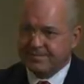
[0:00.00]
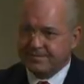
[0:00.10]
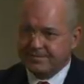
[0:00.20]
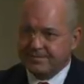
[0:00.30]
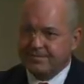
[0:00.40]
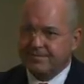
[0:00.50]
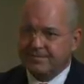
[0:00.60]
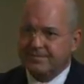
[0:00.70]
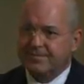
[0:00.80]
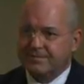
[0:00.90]
as you mentioned,
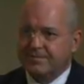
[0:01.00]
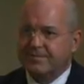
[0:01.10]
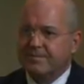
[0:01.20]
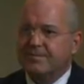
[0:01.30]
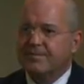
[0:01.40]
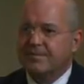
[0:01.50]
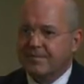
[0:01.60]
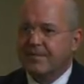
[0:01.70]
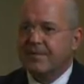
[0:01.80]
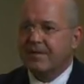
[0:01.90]
revenue's down,
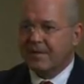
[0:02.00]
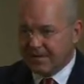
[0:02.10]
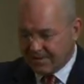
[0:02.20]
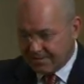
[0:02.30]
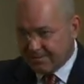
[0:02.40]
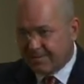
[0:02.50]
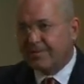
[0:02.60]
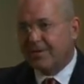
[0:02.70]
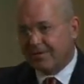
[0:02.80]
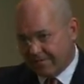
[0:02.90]
pay is down.
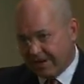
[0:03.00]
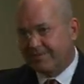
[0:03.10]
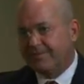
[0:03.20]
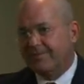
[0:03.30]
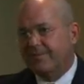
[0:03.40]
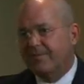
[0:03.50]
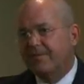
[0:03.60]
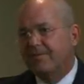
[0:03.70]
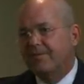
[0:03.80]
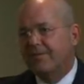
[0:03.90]
Right. How do you keep people
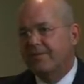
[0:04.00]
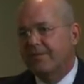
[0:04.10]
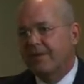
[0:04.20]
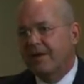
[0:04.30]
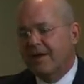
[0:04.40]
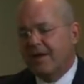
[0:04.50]
engaged?